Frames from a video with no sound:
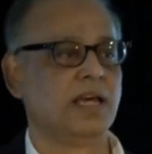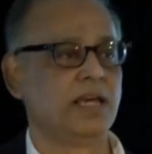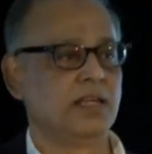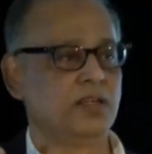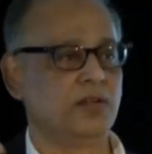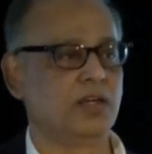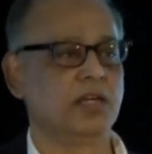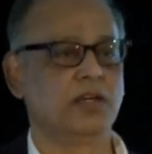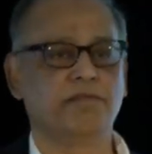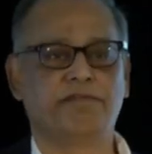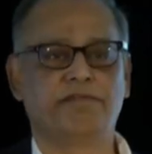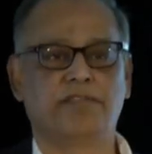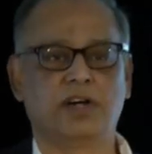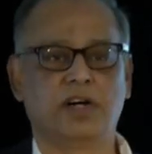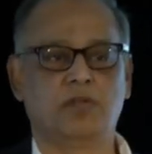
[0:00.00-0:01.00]
You
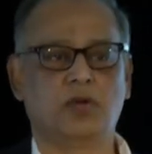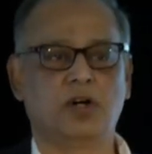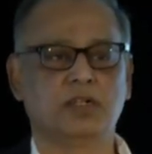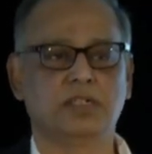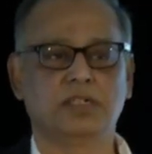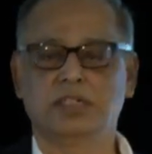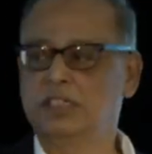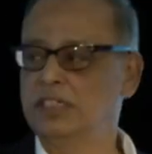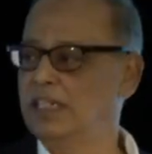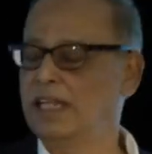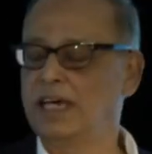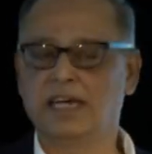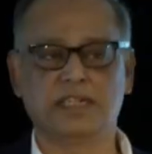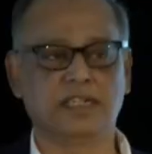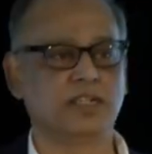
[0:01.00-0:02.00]
give water,
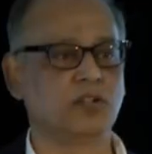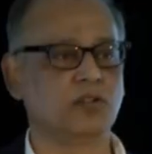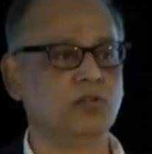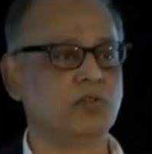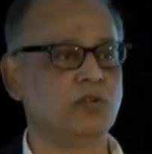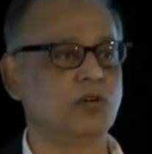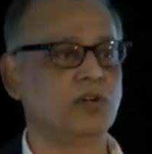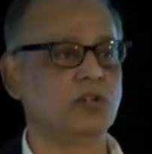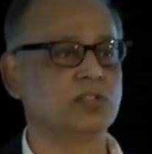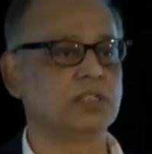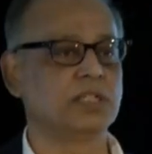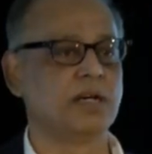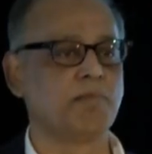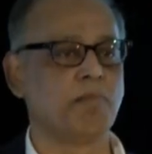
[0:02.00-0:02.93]
saline, and glucose